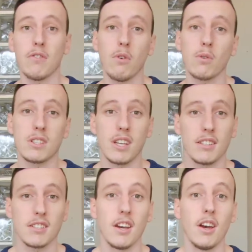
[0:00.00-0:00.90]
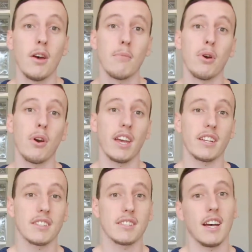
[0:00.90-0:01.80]
4 sets per
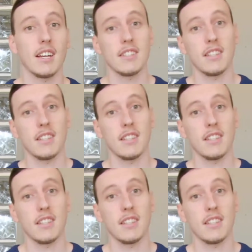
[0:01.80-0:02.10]
exercise,